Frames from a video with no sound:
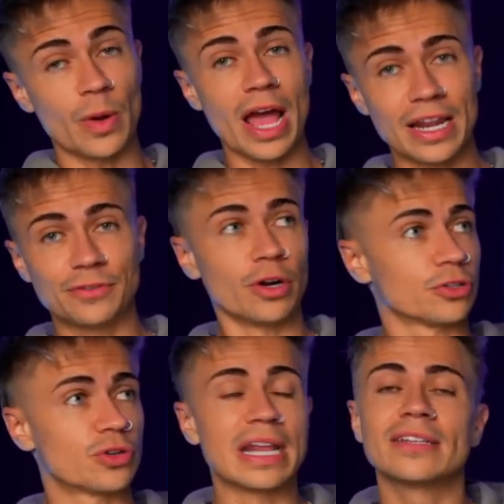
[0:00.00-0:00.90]
when I lived in
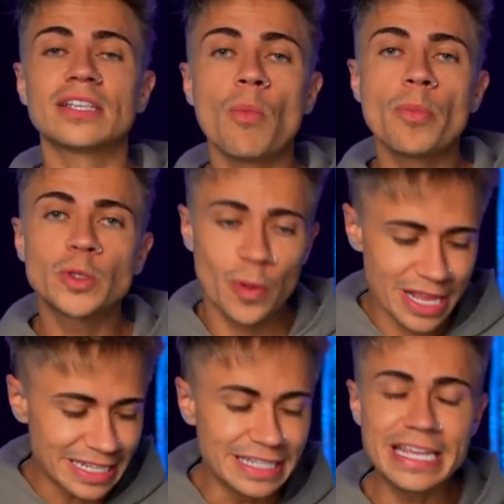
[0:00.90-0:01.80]
Australia, someone was
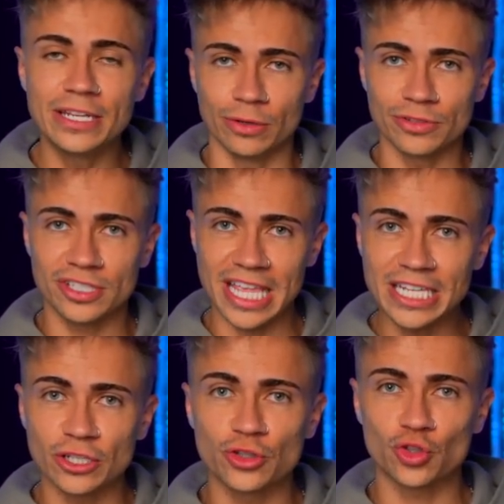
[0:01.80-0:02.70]
putting needles
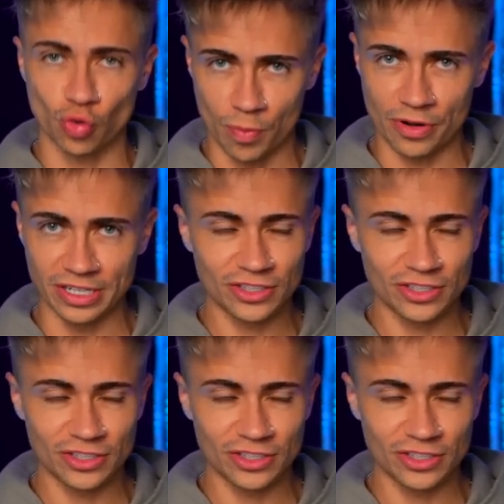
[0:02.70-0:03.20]
into strawberries.